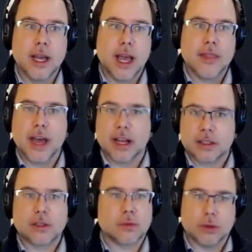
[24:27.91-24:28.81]
and
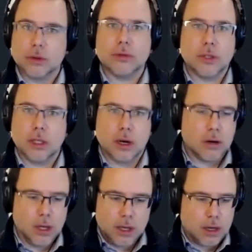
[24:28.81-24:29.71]
that's through
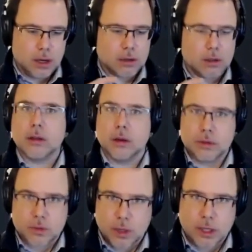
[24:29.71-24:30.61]

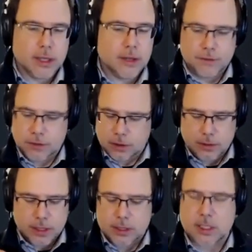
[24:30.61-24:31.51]
closed one
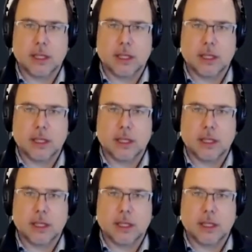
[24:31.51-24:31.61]
influence.